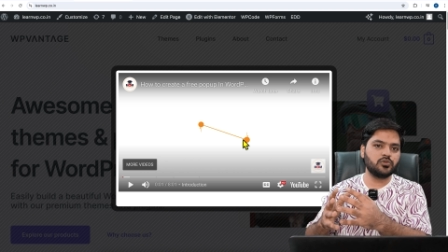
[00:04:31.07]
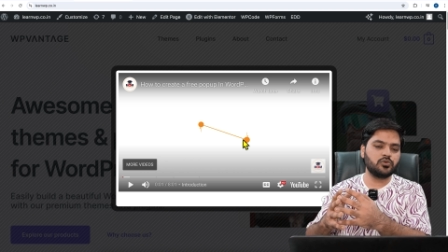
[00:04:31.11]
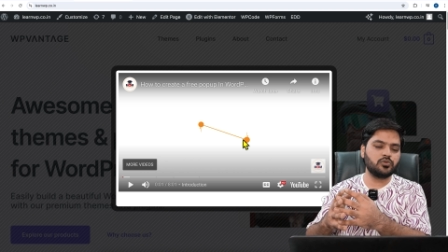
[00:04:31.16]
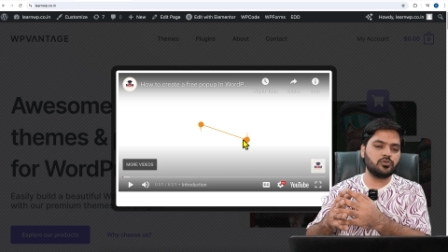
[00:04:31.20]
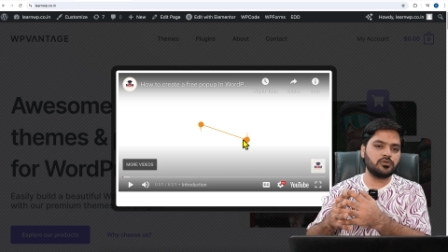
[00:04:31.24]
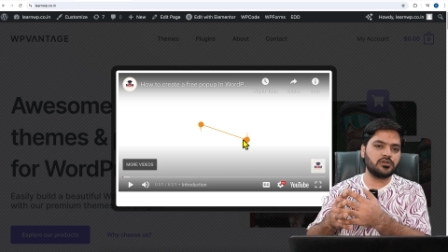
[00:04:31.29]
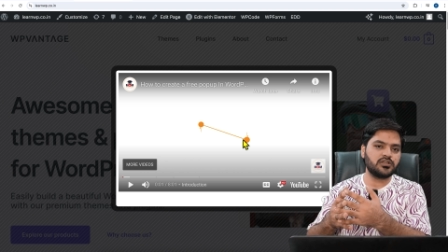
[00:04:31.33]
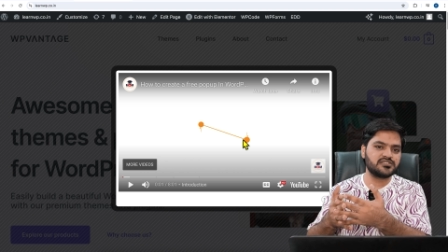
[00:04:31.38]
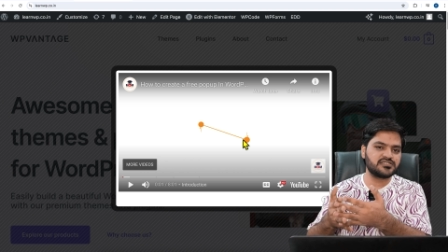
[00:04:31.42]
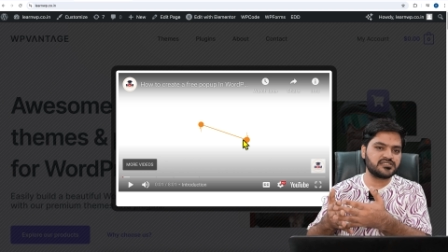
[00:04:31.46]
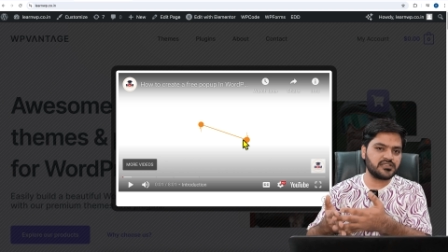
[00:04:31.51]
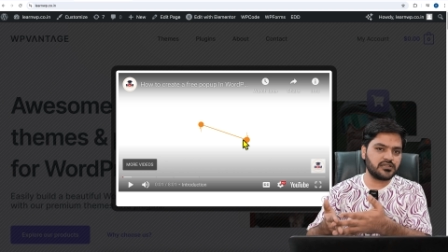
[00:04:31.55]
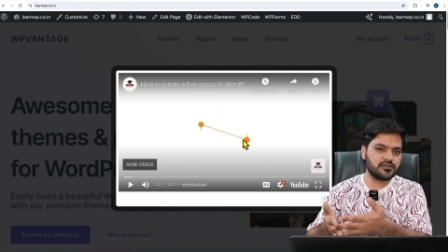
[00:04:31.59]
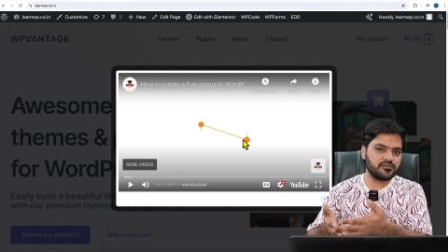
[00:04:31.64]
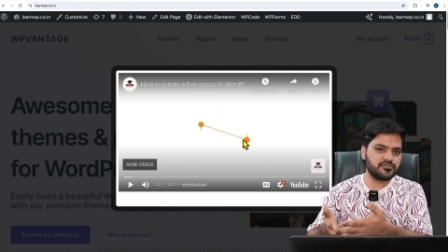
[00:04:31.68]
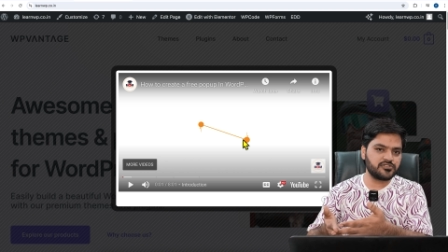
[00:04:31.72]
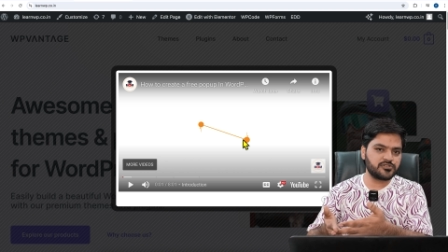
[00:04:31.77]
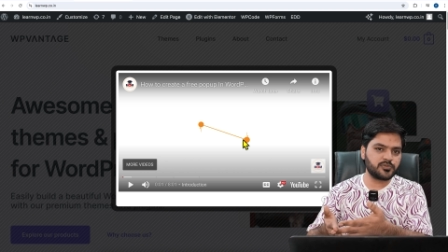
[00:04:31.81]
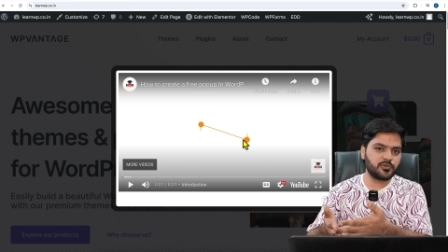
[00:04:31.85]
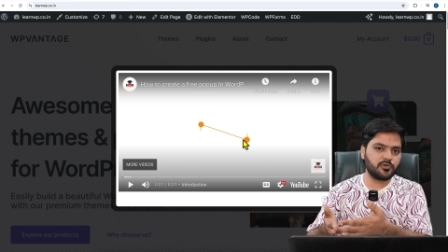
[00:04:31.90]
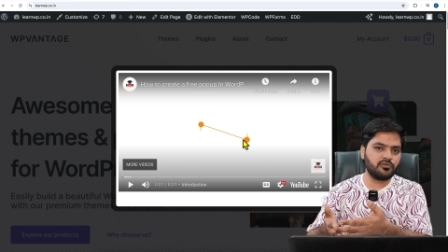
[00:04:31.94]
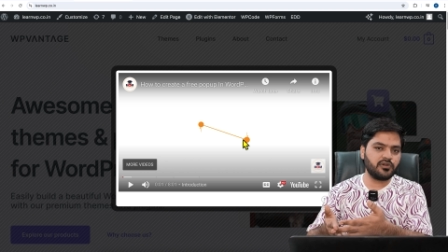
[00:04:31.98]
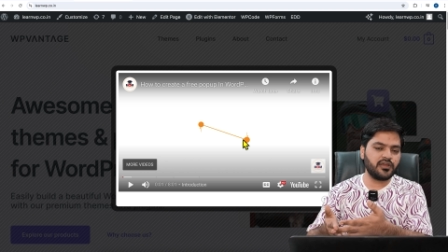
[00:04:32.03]
a
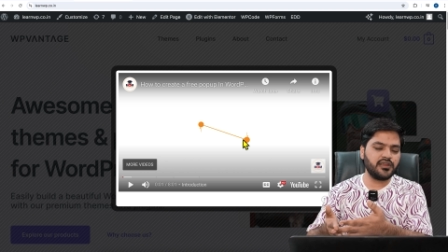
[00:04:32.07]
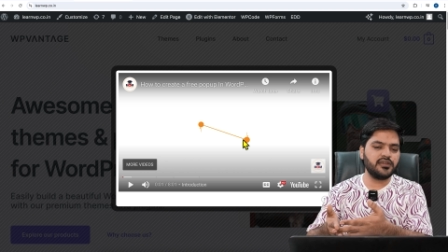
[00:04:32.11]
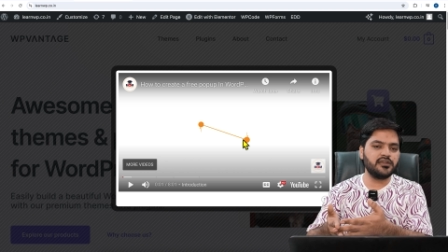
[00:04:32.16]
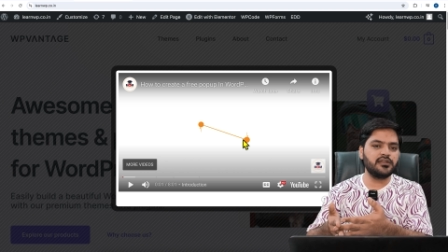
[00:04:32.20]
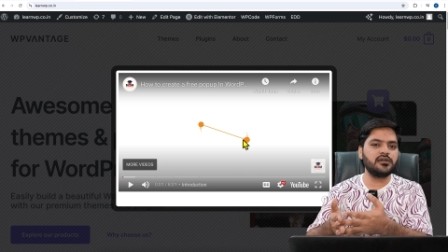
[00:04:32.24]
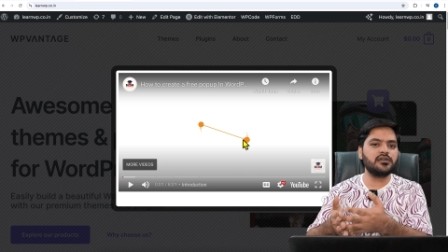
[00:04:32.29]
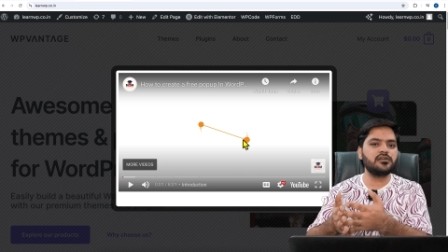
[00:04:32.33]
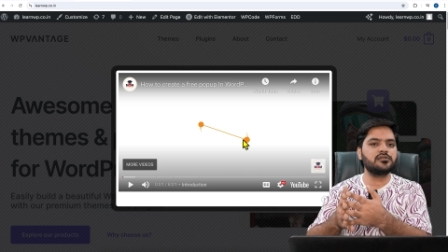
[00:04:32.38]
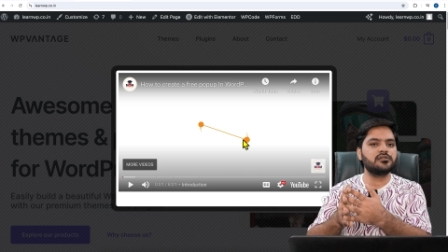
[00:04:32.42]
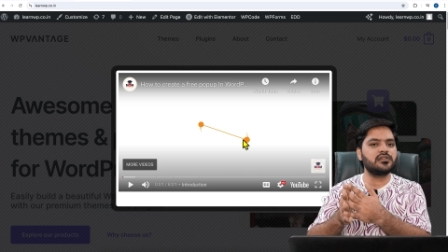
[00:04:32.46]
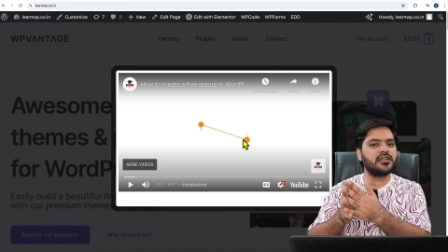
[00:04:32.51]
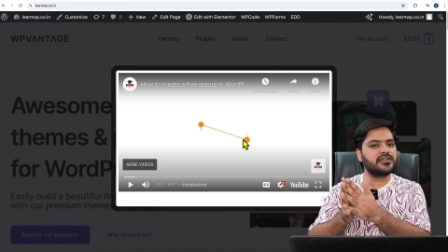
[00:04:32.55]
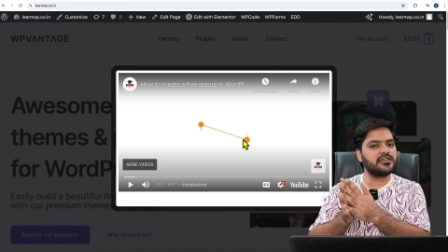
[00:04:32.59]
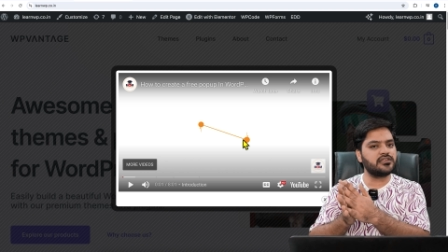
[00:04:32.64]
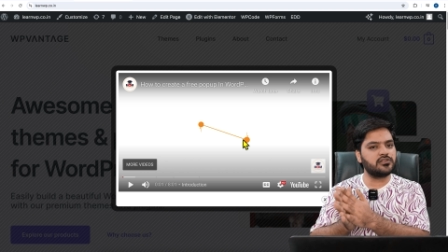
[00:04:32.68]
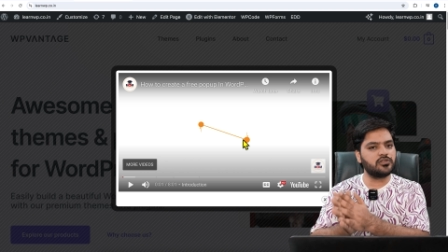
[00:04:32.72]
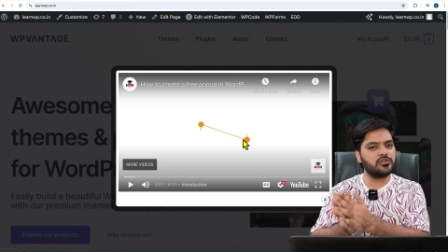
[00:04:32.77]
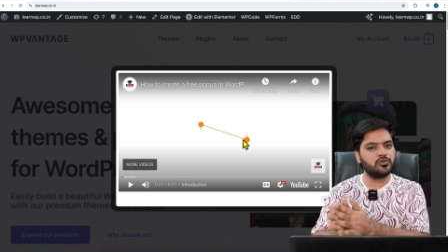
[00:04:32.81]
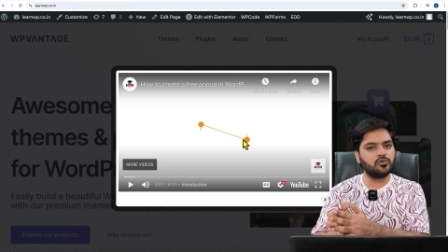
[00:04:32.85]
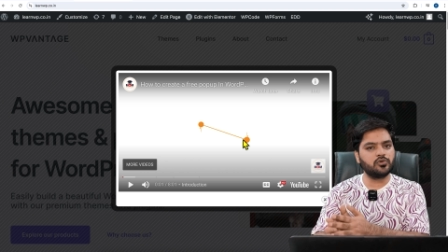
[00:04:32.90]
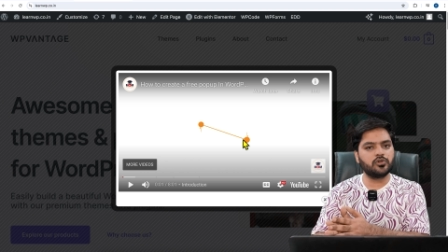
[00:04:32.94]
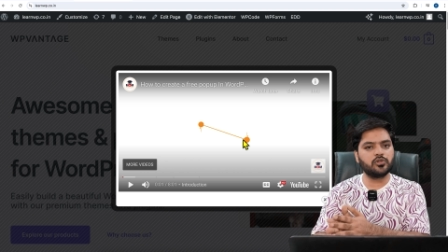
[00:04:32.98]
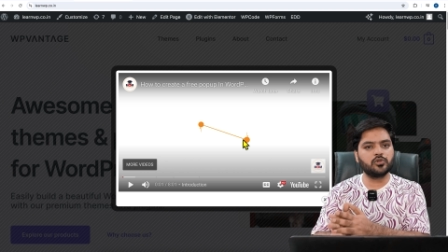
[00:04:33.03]
service provider like
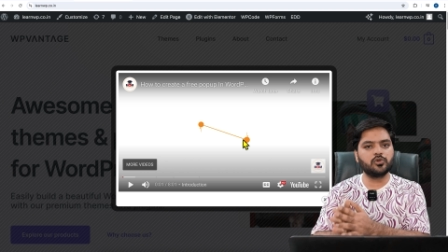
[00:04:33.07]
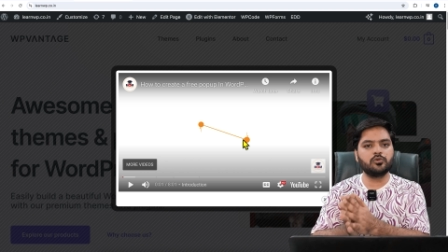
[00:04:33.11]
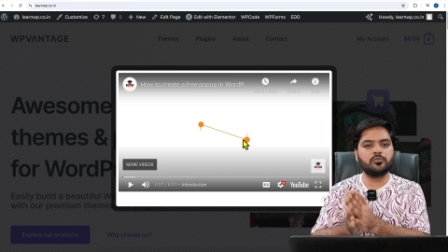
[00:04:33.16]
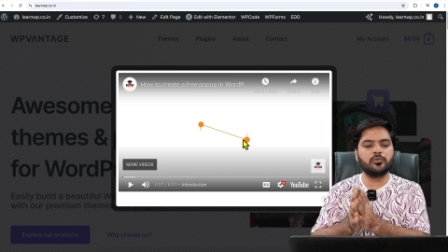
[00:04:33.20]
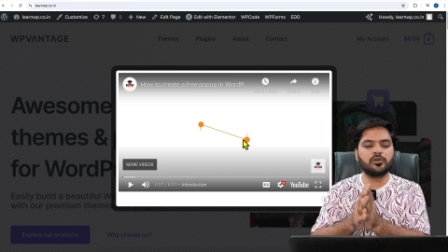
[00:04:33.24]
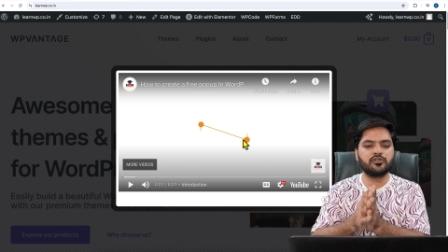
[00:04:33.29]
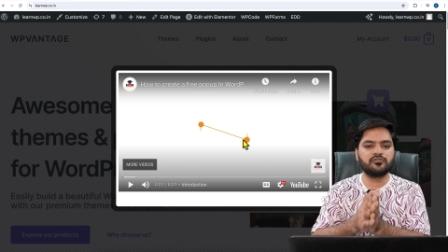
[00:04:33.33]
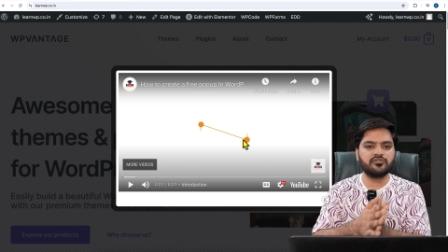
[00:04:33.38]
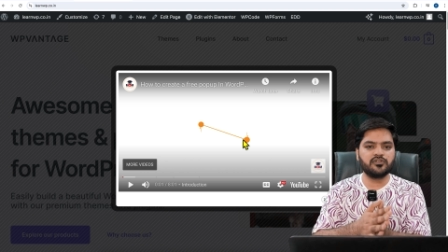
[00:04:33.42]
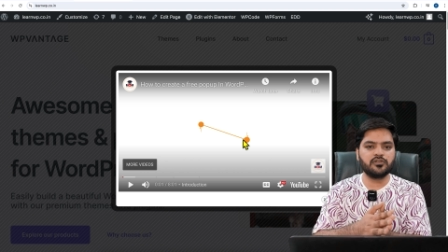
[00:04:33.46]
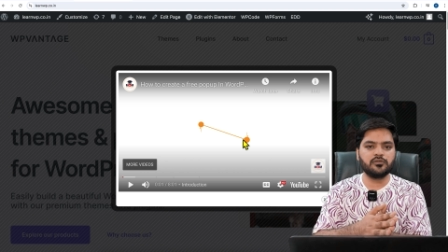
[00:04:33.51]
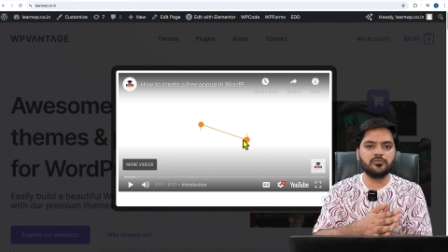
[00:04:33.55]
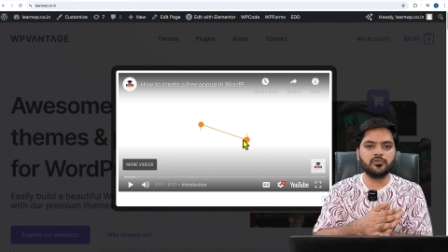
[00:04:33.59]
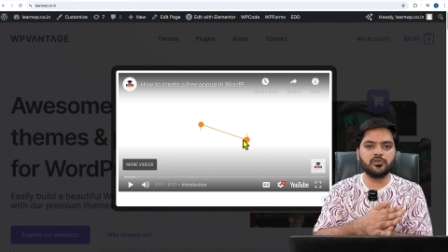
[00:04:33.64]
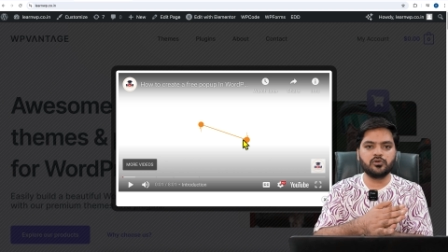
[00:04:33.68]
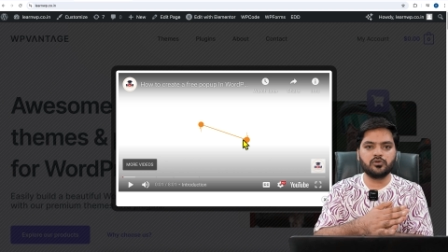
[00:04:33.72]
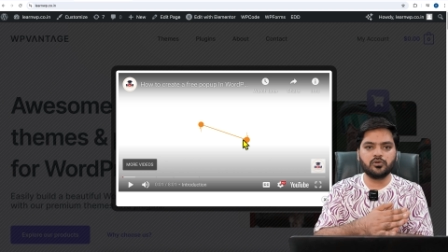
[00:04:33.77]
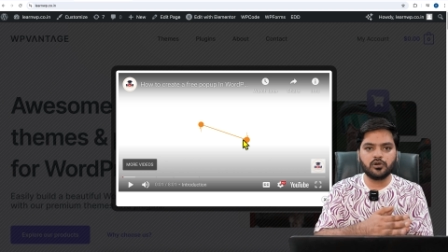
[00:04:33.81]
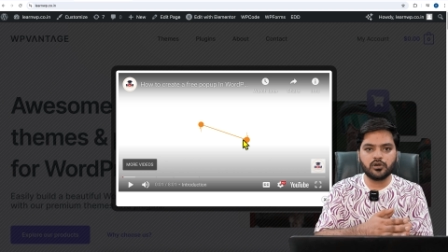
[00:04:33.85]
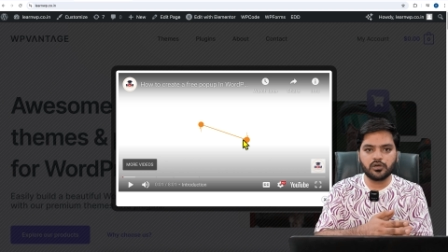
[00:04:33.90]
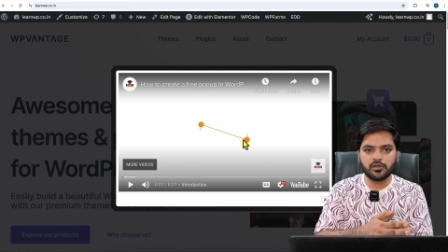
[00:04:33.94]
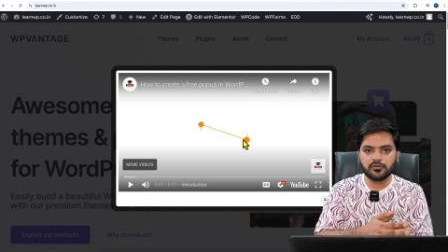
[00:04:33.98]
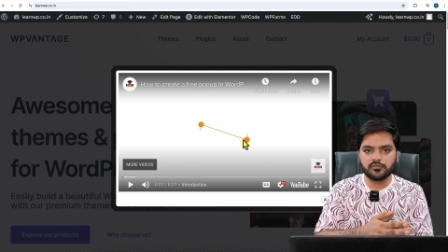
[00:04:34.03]
YouTube or Vimeo
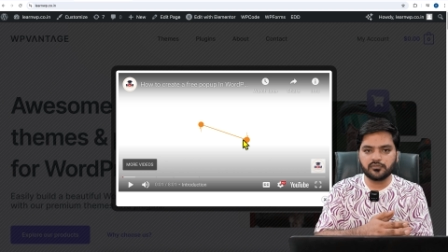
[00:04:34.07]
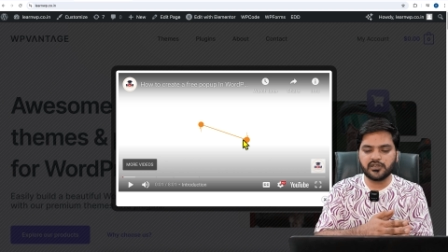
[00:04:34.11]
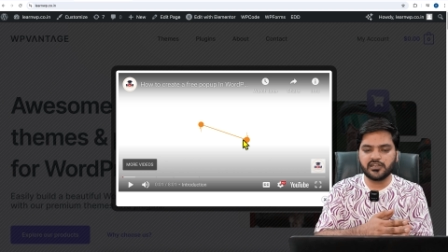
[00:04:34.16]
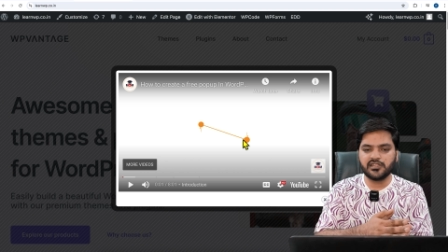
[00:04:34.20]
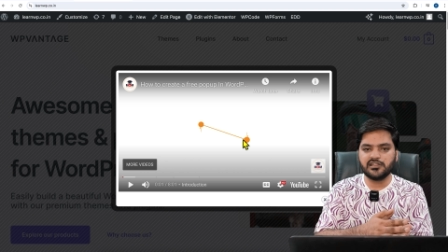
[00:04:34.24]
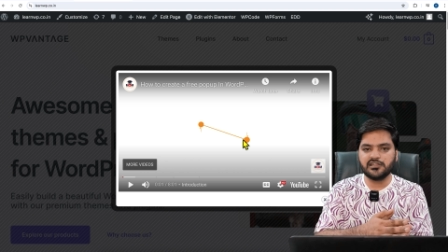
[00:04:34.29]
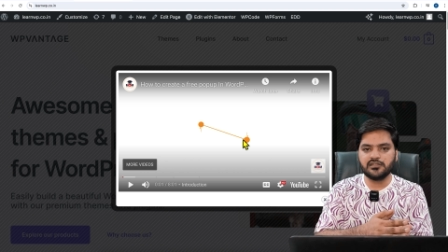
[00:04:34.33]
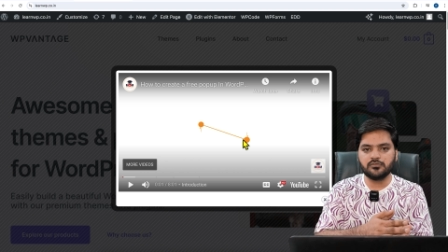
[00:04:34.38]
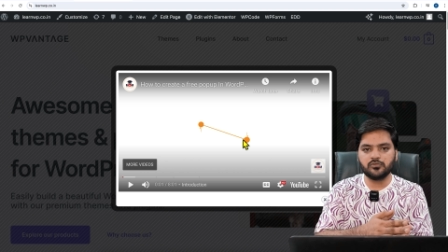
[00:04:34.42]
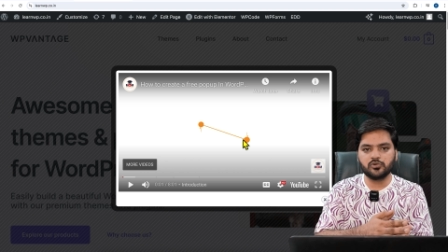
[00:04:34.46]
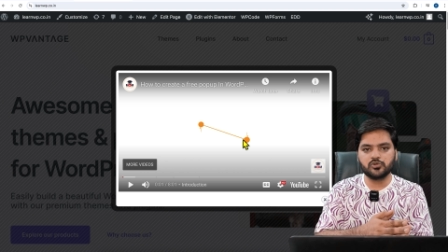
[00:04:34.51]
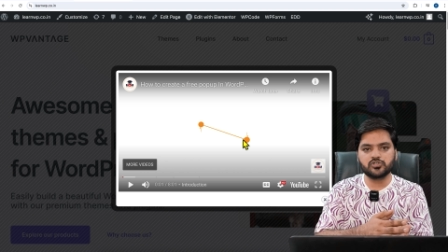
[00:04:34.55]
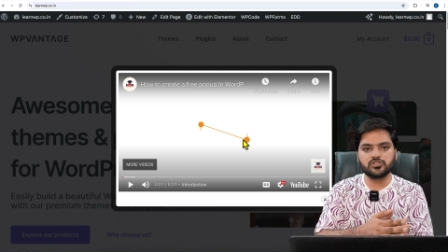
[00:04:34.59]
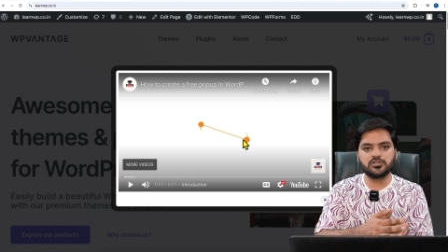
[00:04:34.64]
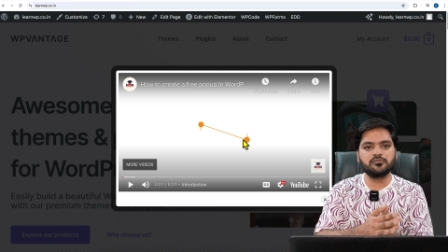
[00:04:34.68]
or Dailymotion,